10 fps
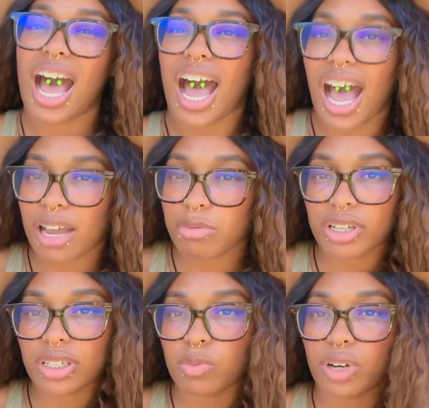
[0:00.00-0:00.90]
I
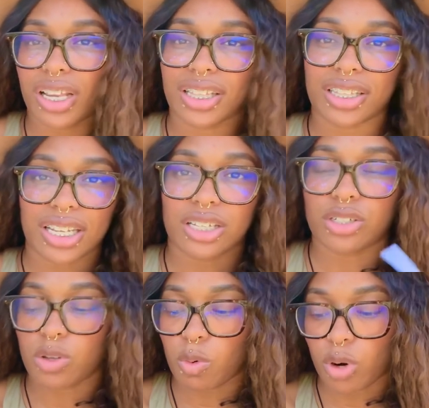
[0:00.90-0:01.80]
really wouldn't lean
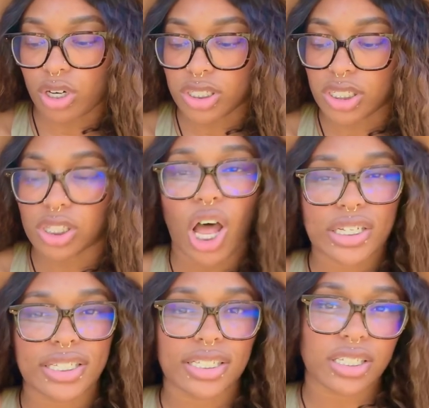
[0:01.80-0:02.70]
towards
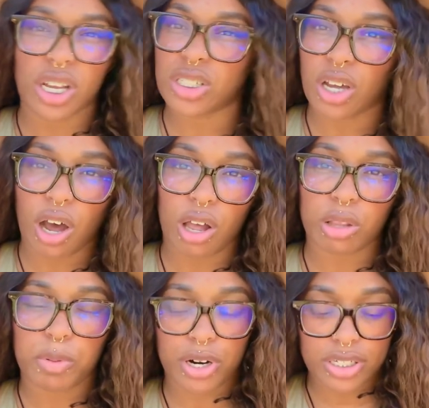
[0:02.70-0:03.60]
Lost in
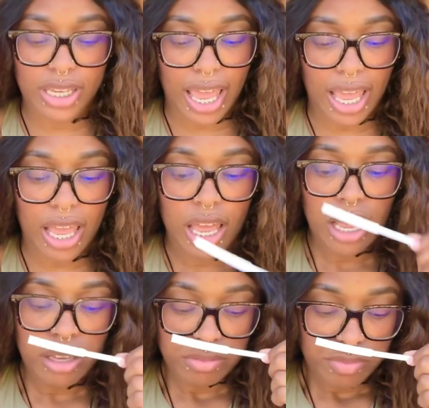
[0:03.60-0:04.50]
Santal per se.
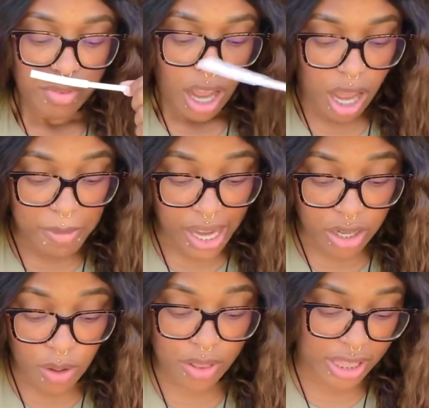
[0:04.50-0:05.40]
I
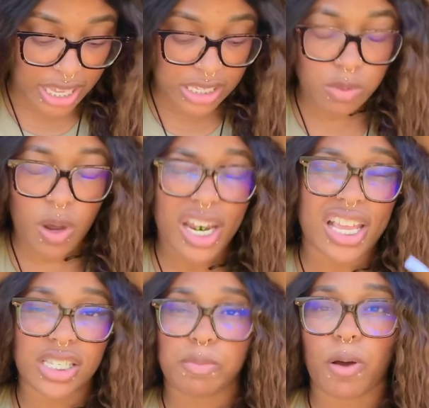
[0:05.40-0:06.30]
know this one
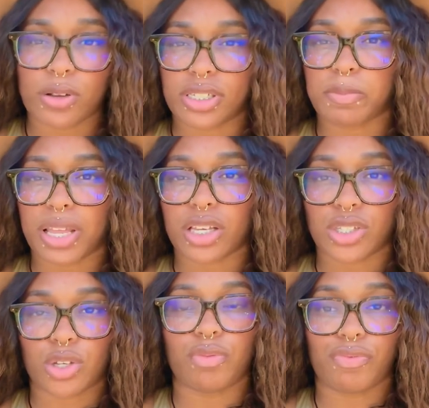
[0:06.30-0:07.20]
is supposed to be a
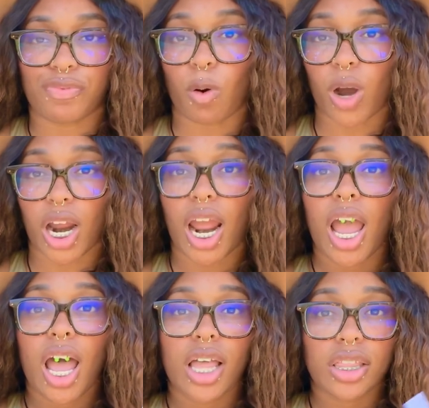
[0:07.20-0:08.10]
dupe for
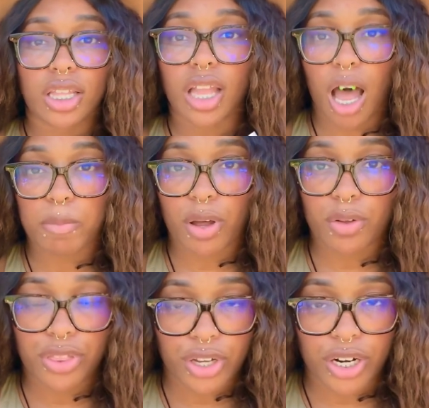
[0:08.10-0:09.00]
Le
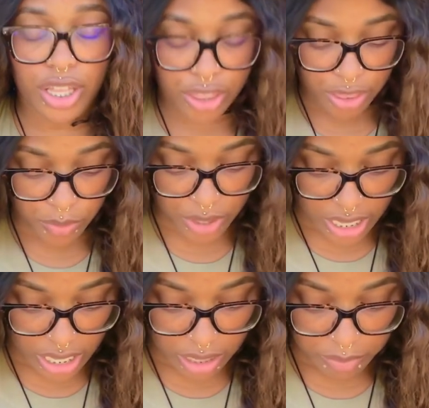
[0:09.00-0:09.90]
Labo
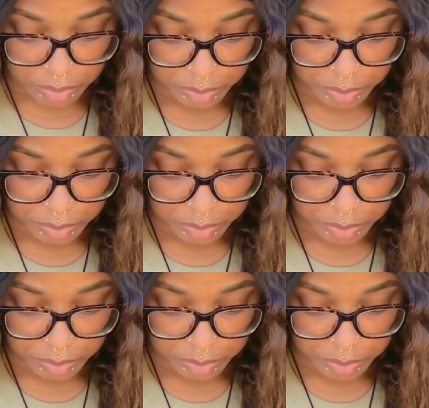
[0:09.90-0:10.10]
33.